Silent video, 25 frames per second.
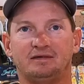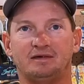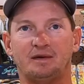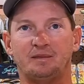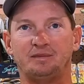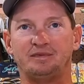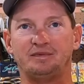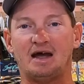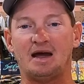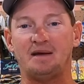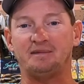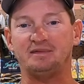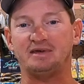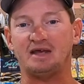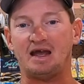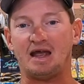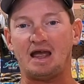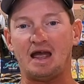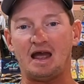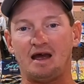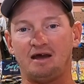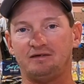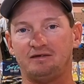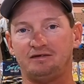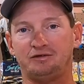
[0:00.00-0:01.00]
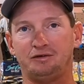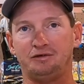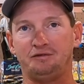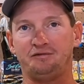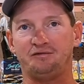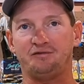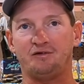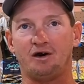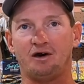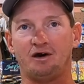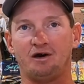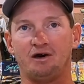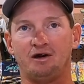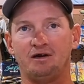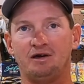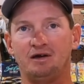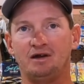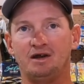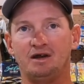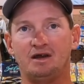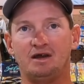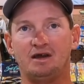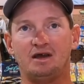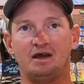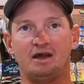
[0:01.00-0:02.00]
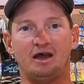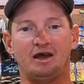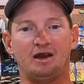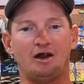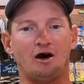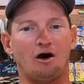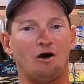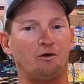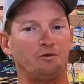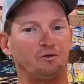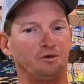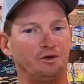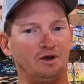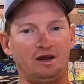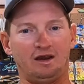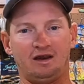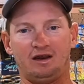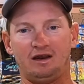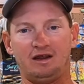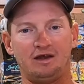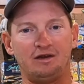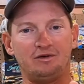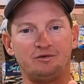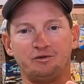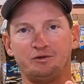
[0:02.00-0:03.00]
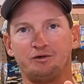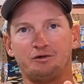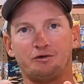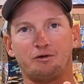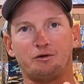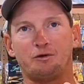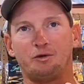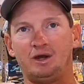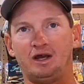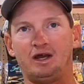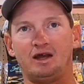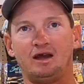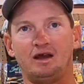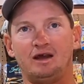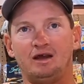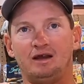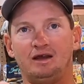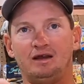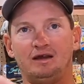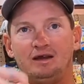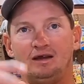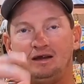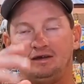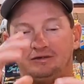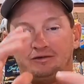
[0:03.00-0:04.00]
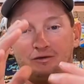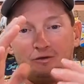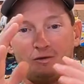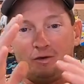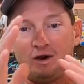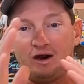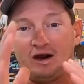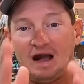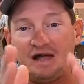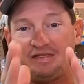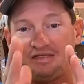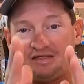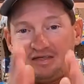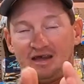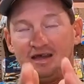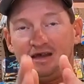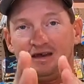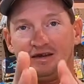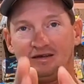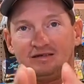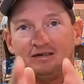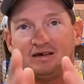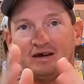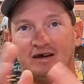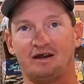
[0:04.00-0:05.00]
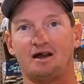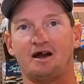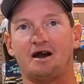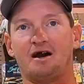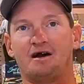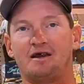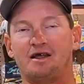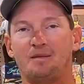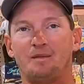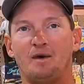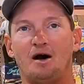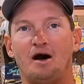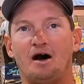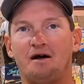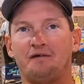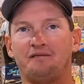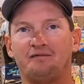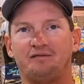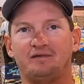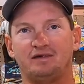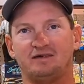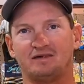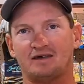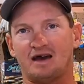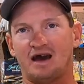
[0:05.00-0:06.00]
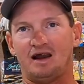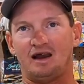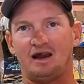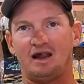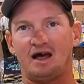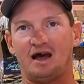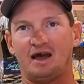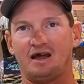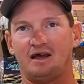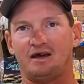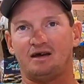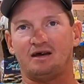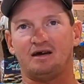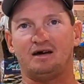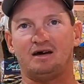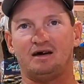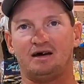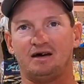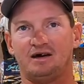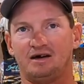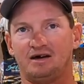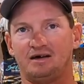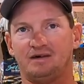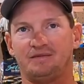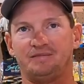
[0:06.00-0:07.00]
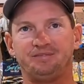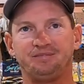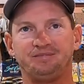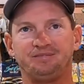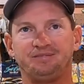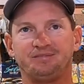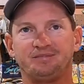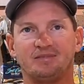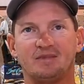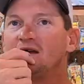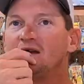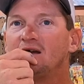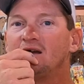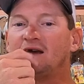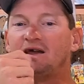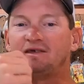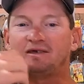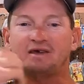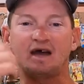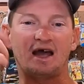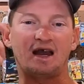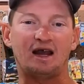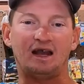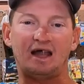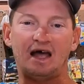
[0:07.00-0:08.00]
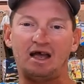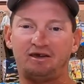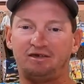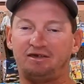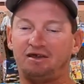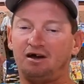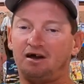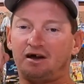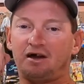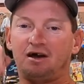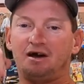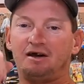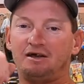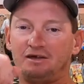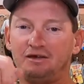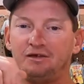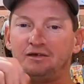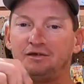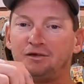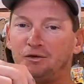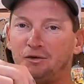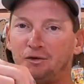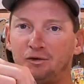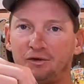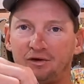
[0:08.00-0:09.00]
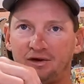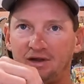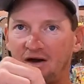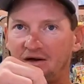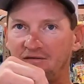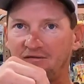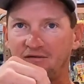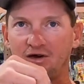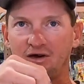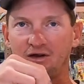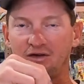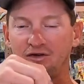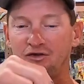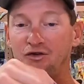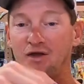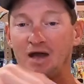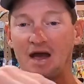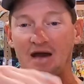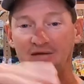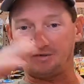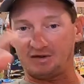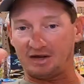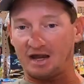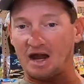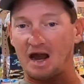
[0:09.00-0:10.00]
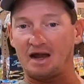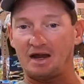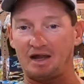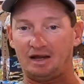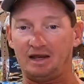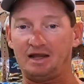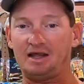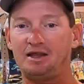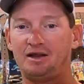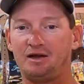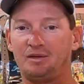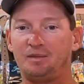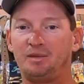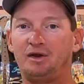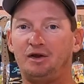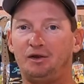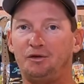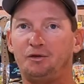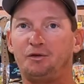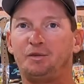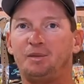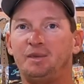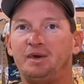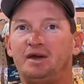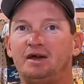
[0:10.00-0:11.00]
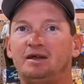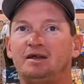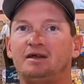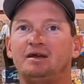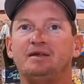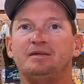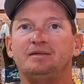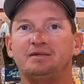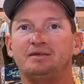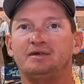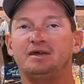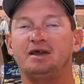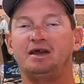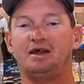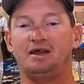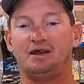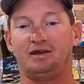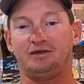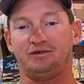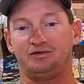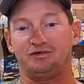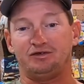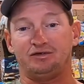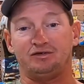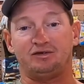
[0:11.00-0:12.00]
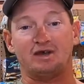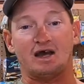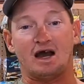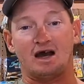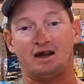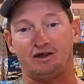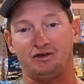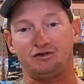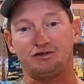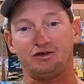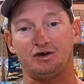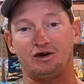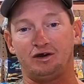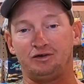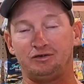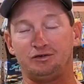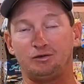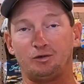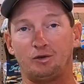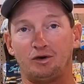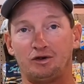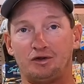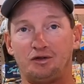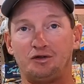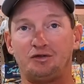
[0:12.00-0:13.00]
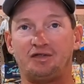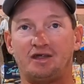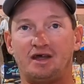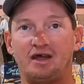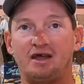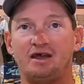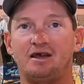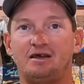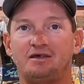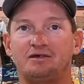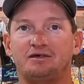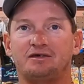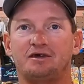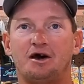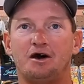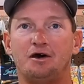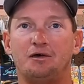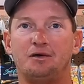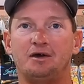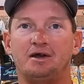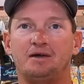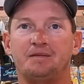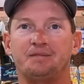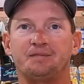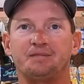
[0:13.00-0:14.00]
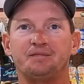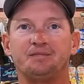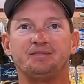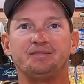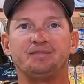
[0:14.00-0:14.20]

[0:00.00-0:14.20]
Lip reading: sometimes I cast too far and I'll reel it in real quick to where I think it's gonna cut him off. It's kinda like duck hunting or dove hunting. You have to kinda lead him a little bit and just kinda judge where you think he's going.